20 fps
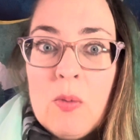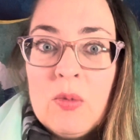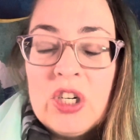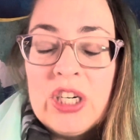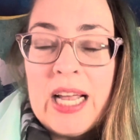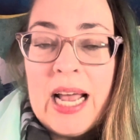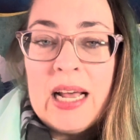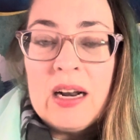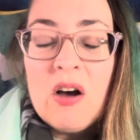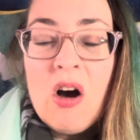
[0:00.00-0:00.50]
or
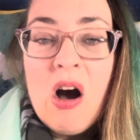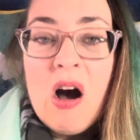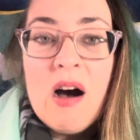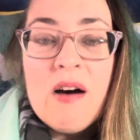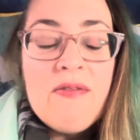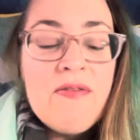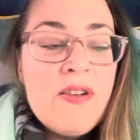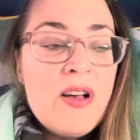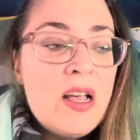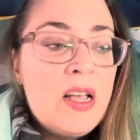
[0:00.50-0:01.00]
dad
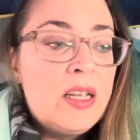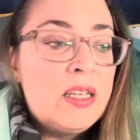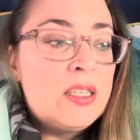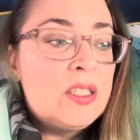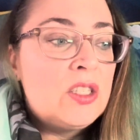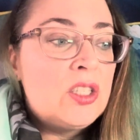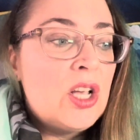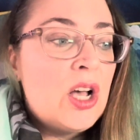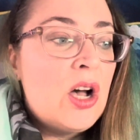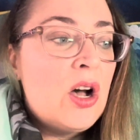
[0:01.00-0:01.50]
off.
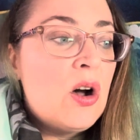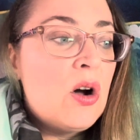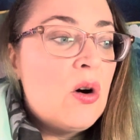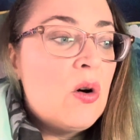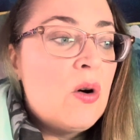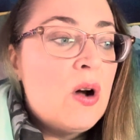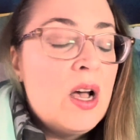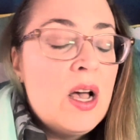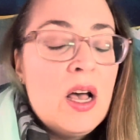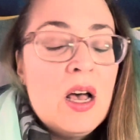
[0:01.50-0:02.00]
So,